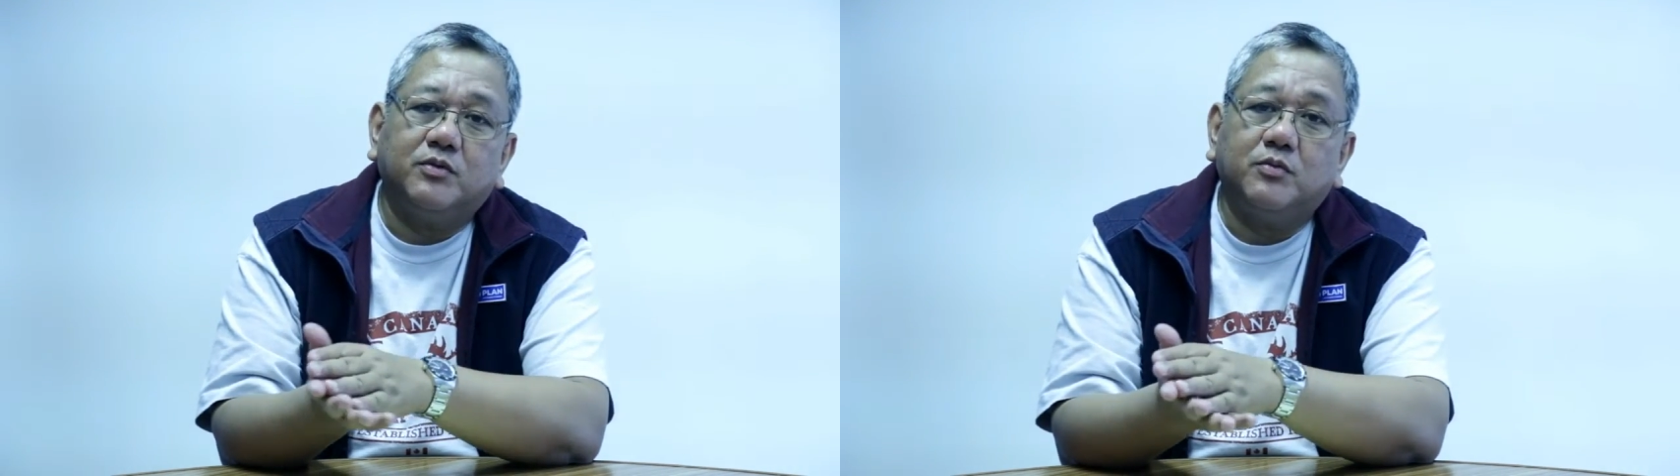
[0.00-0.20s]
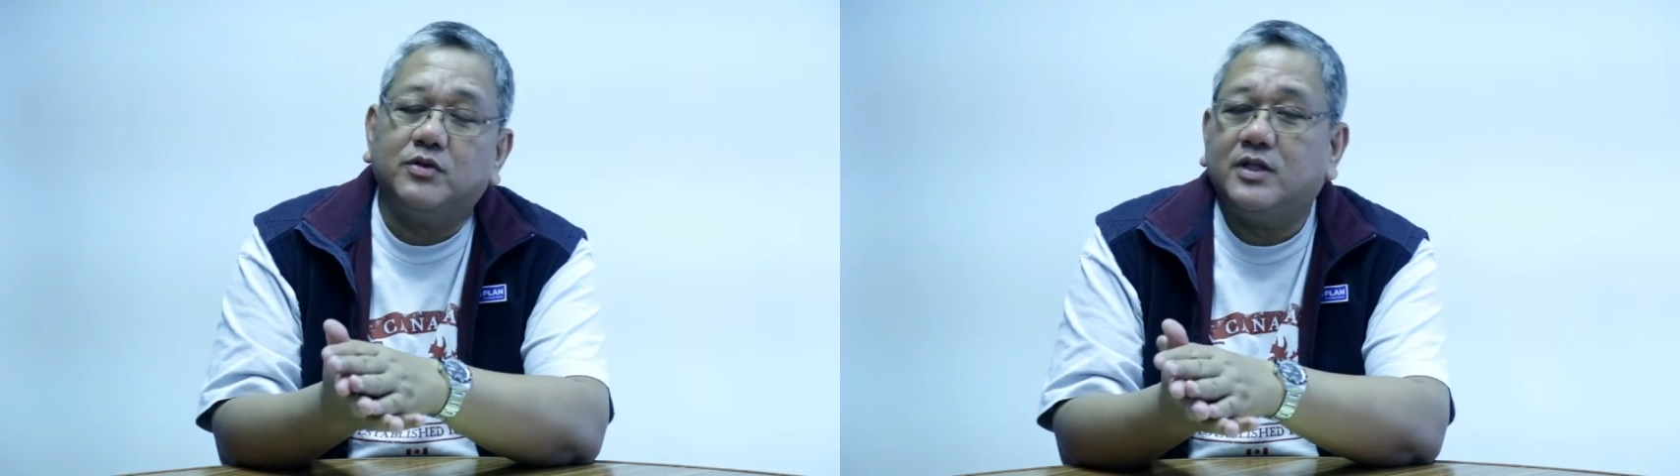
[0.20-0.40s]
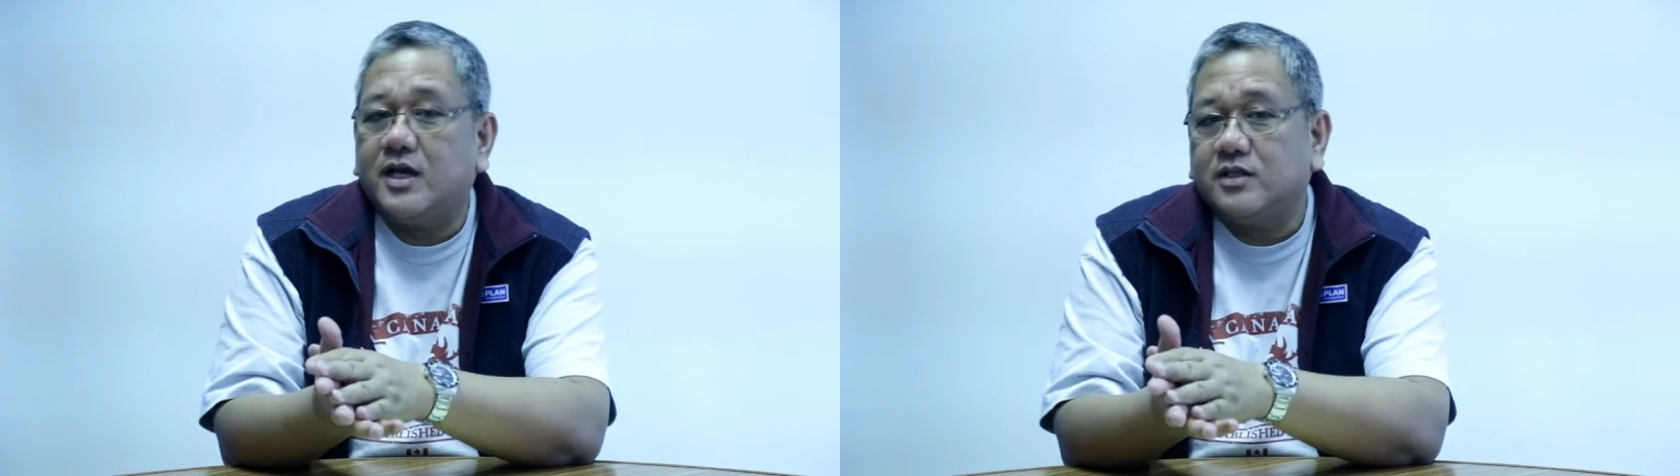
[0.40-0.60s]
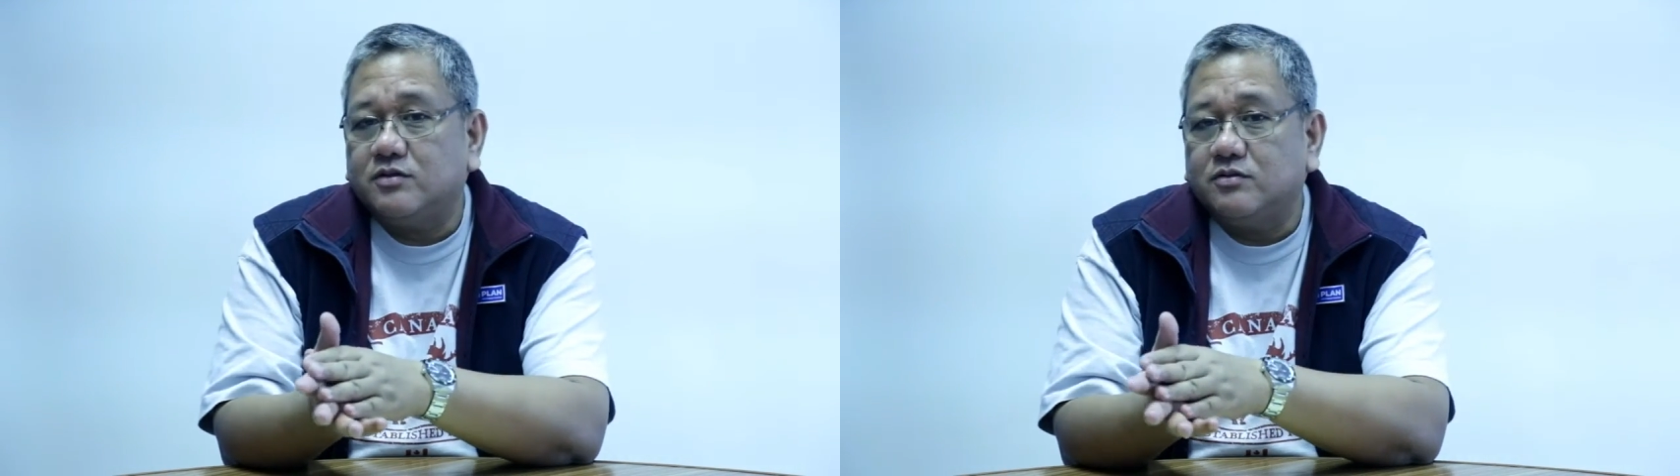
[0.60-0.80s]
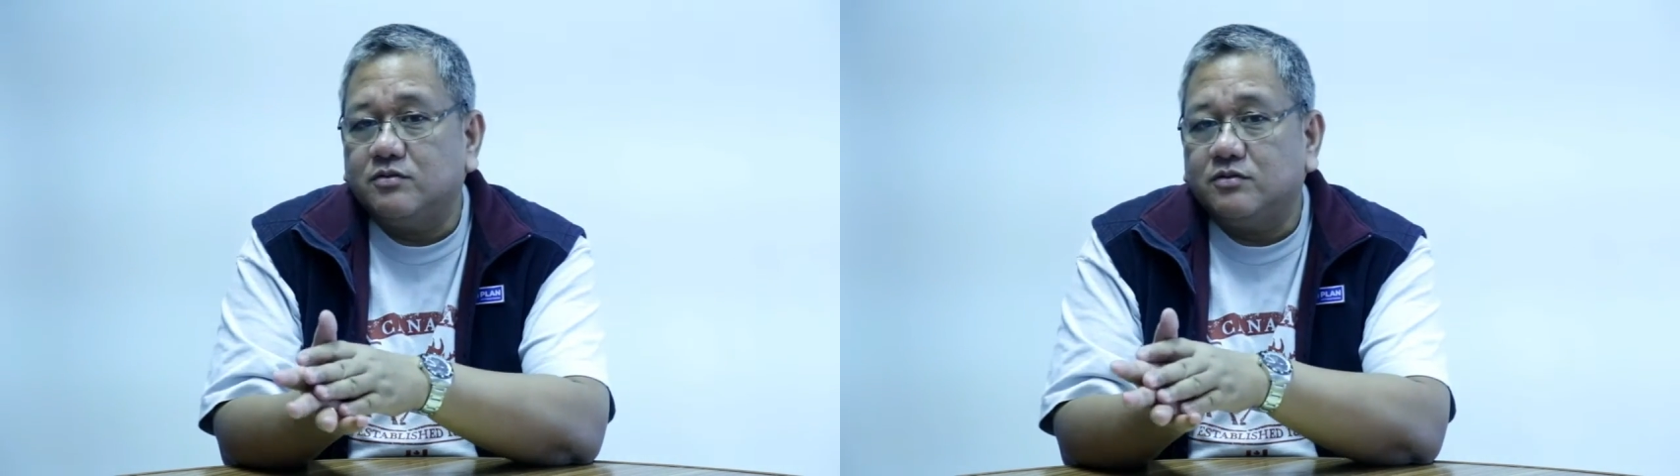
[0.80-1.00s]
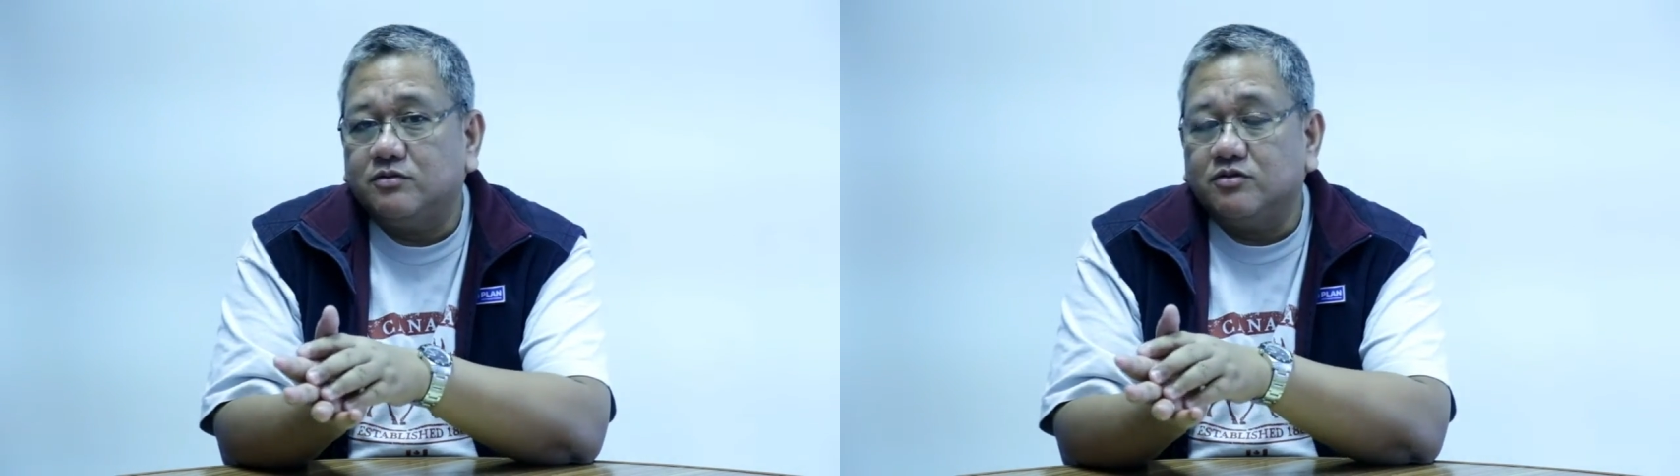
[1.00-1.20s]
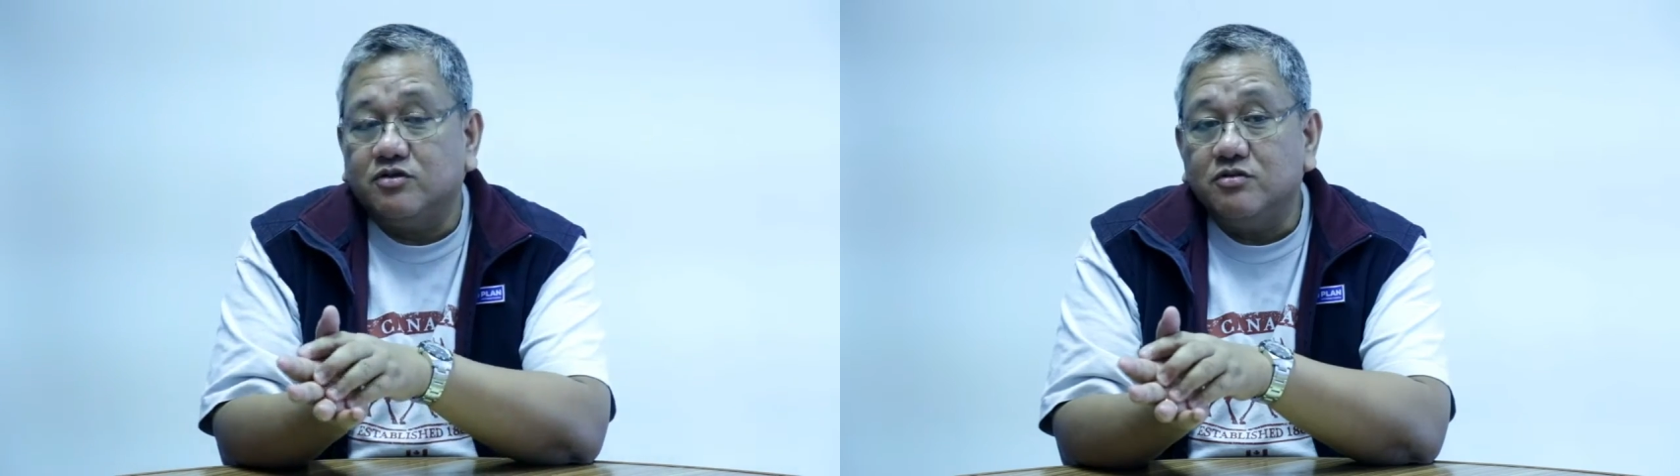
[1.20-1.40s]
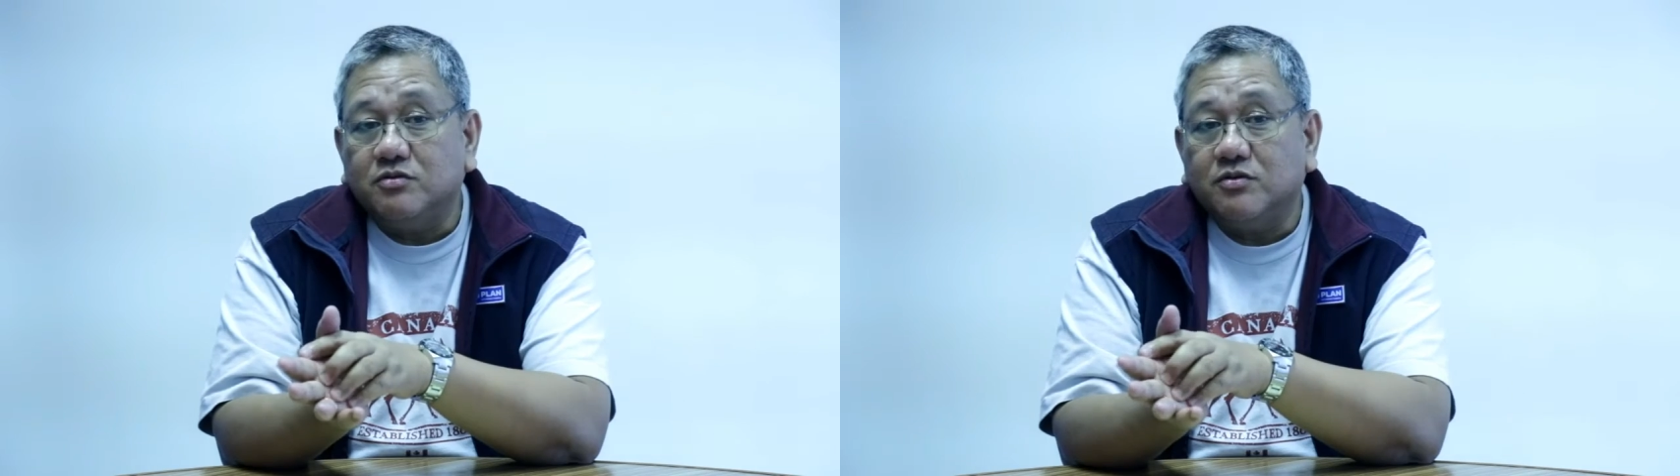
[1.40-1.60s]
we would like to
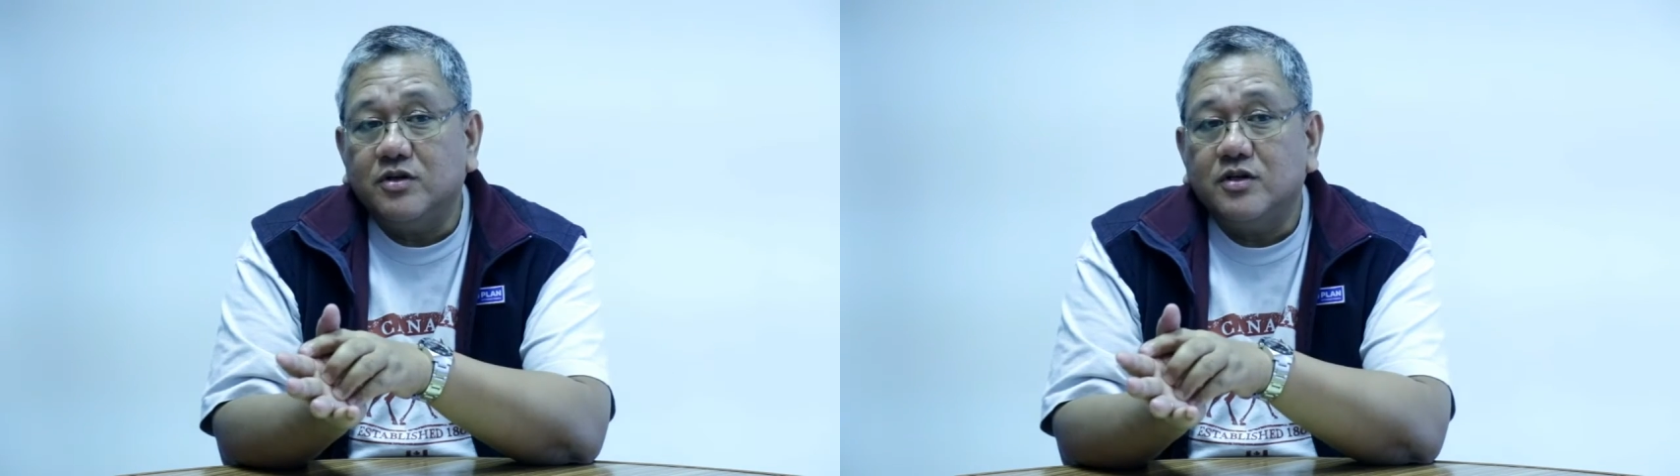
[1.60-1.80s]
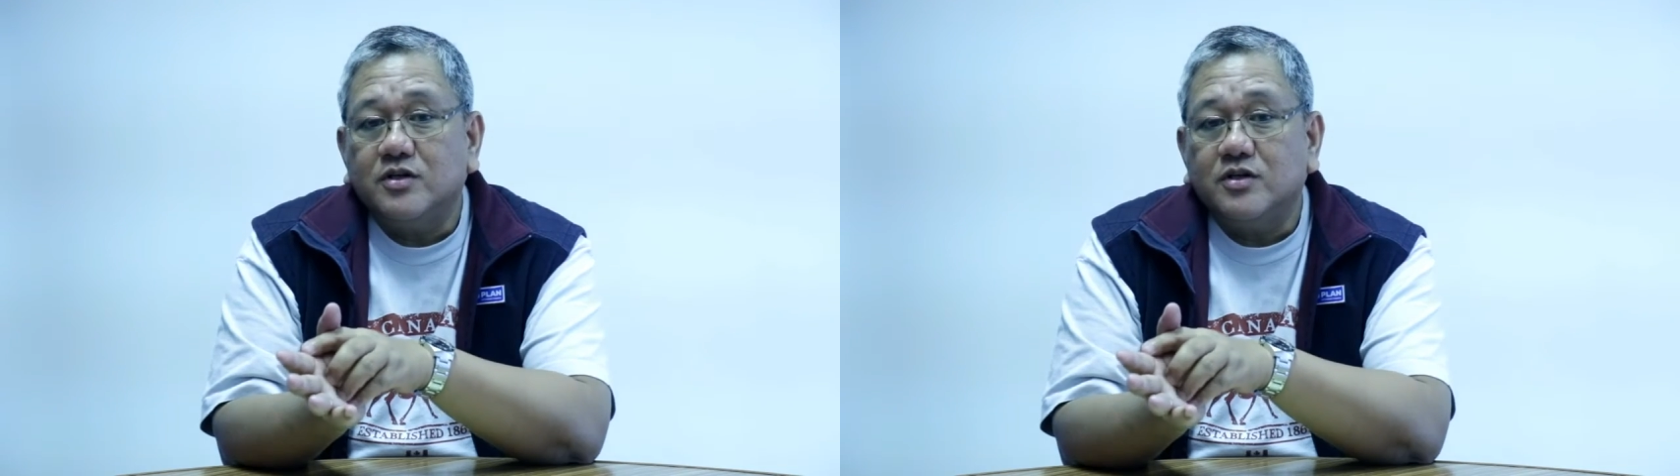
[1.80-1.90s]
do.